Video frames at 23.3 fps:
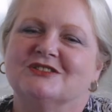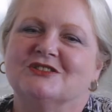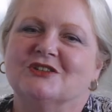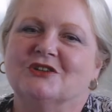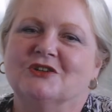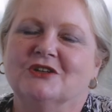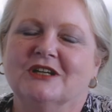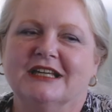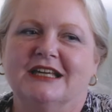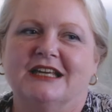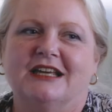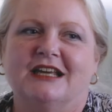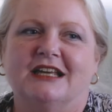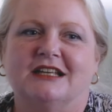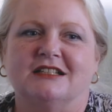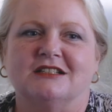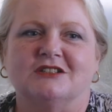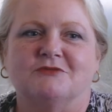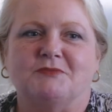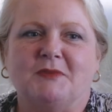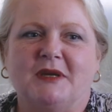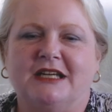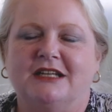Doncare
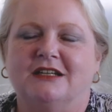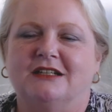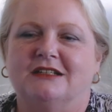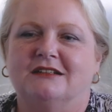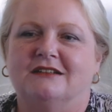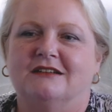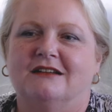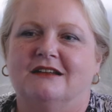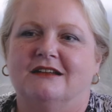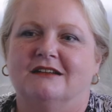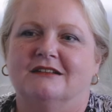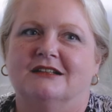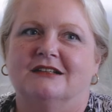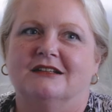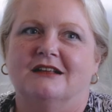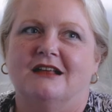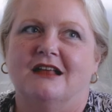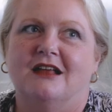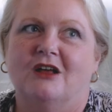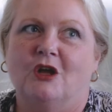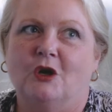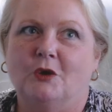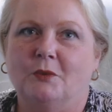has been
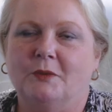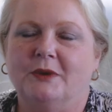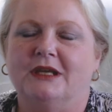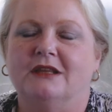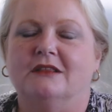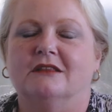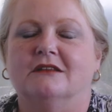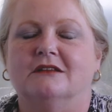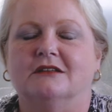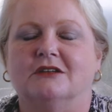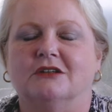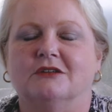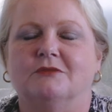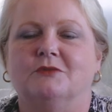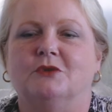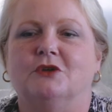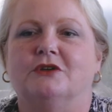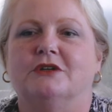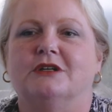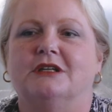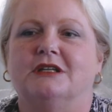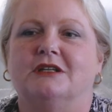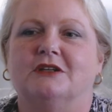helping the
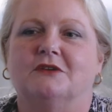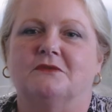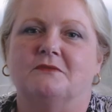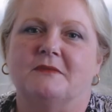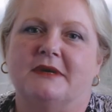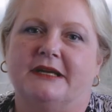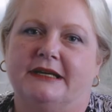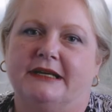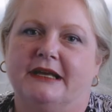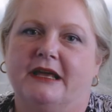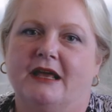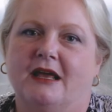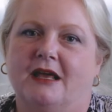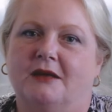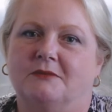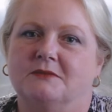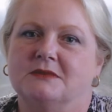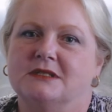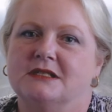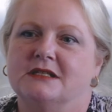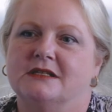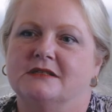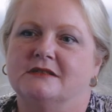community of
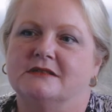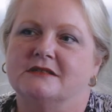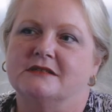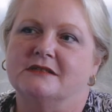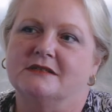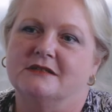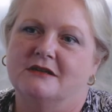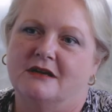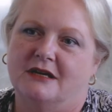Manningham since